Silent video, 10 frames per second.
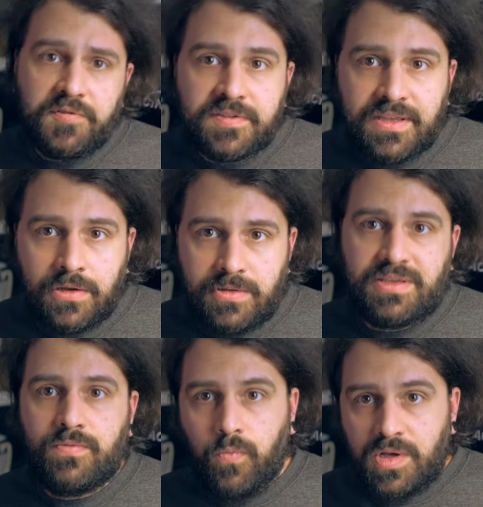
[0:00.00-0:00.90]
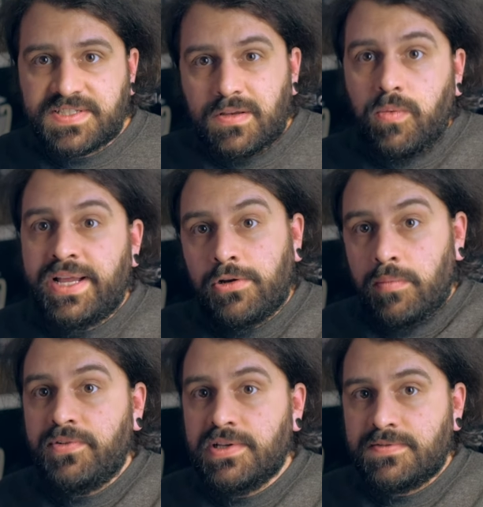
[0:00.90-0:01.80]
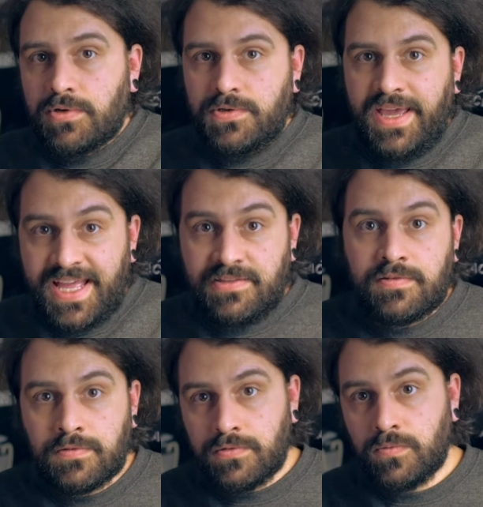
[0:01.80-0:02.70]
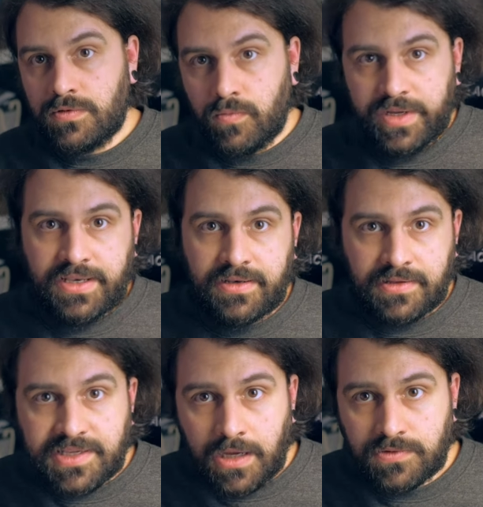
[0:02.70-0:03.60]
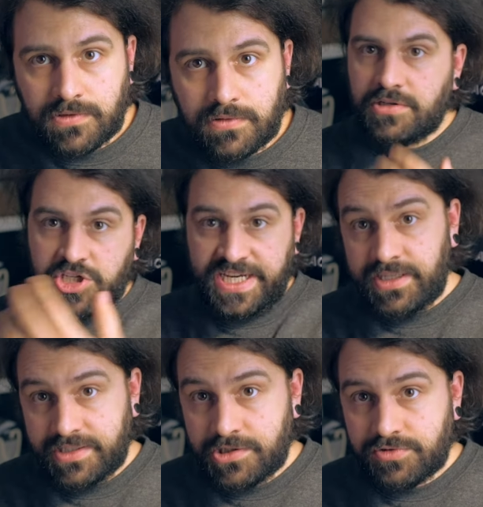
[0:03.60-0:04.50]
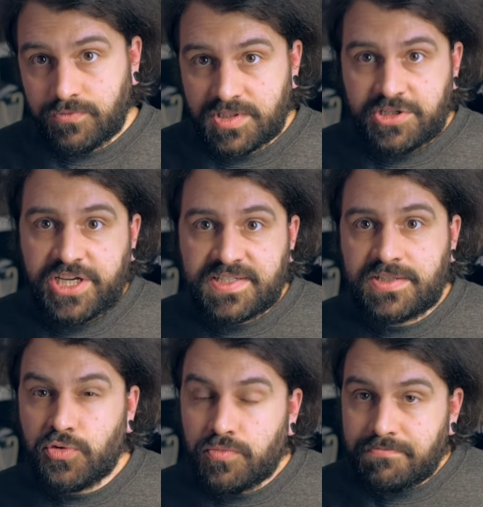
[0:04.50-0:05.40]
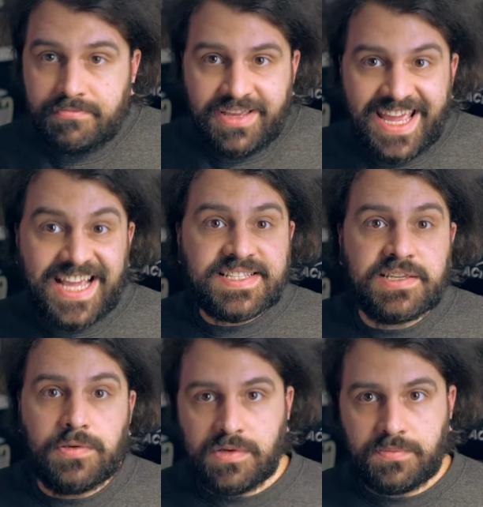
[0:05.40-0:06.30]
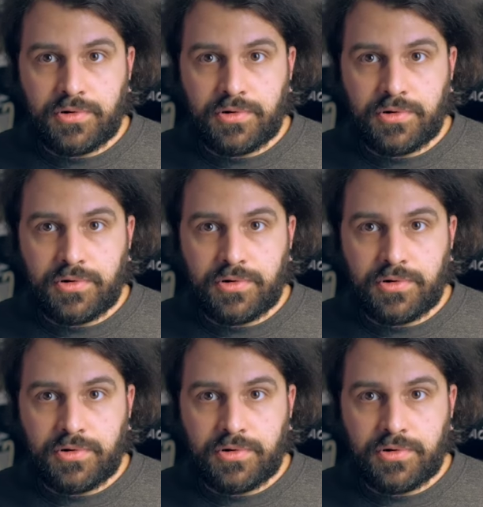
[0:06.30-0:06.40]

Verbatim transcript: often than not it was quite obvious what you had to do to win an encounter. The challenge was just to executed